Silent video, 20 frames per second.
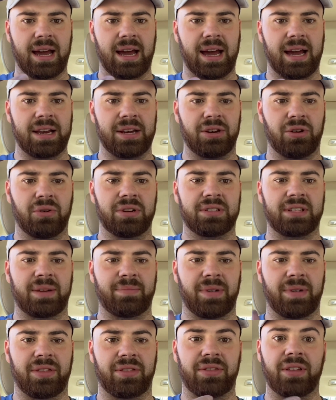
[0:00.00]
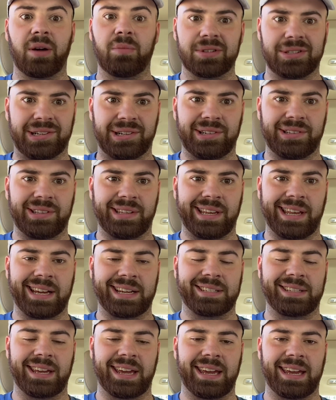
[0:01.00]
noticed that my thumb was hurting the
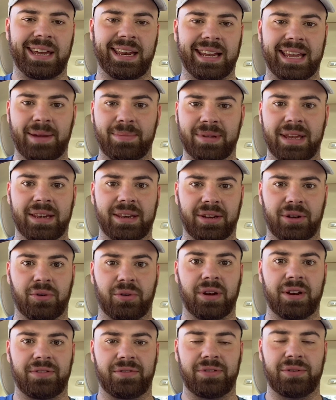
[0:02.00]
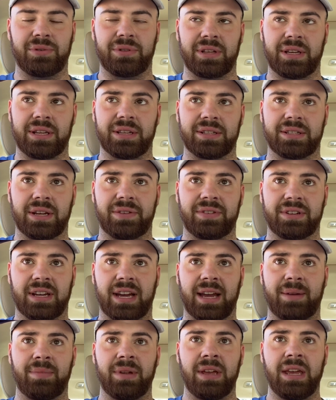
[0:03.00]
next day, and I kept getting quite a few of these every
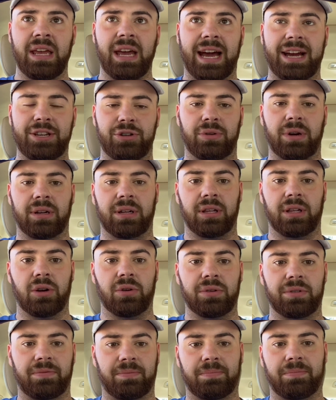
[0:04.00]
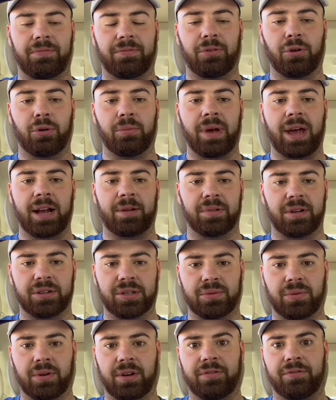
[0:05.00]
time I'd load full mag
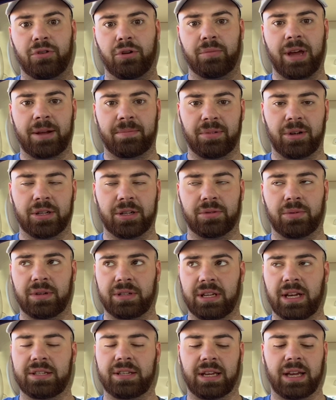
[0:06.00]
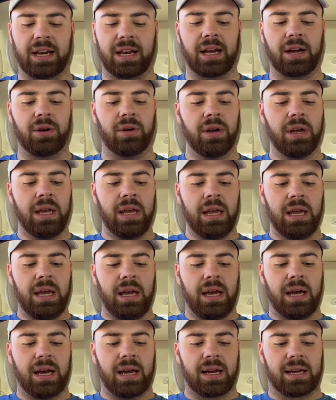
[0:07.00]
plus one, testing it out,
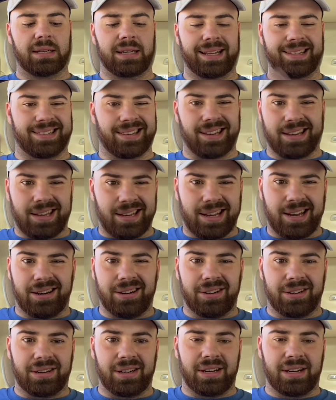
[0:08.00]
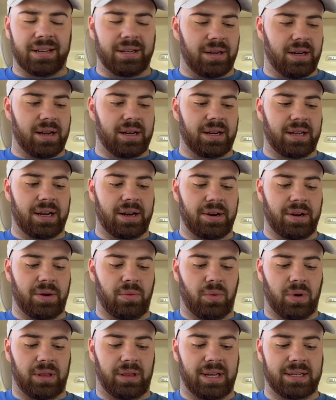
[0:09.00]
because that's how you carry your gun. You're not going to carry
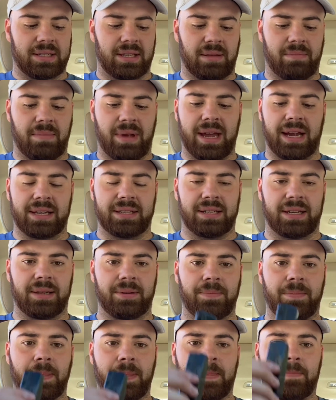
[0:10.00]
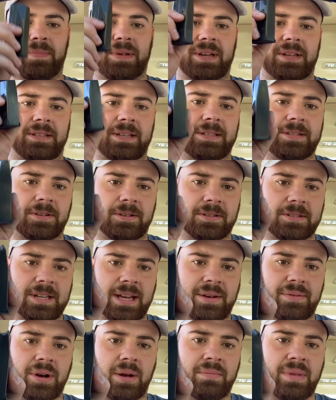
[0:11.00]
one less in the magazine, because these little
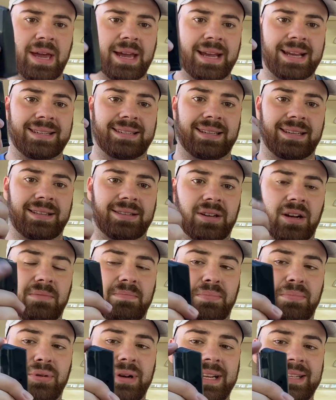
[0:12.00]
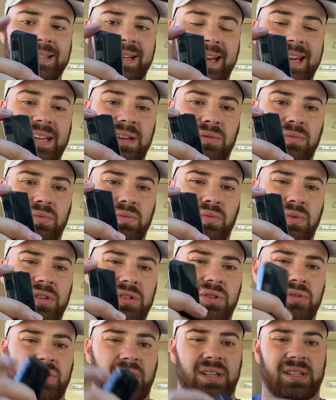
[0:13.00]
10-round magazines are pretty tight.
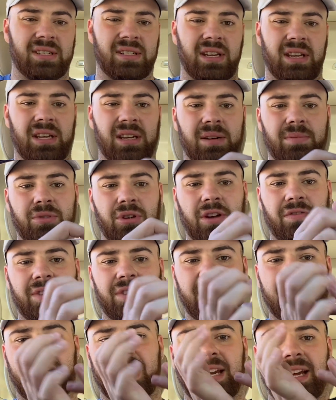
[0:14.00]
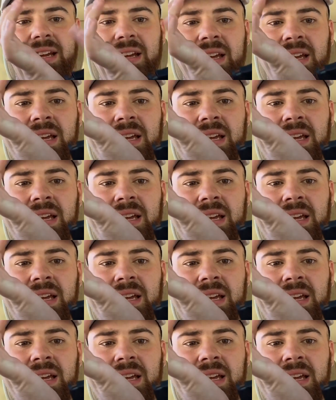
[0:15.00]
Once you try seating them, you have to kind of,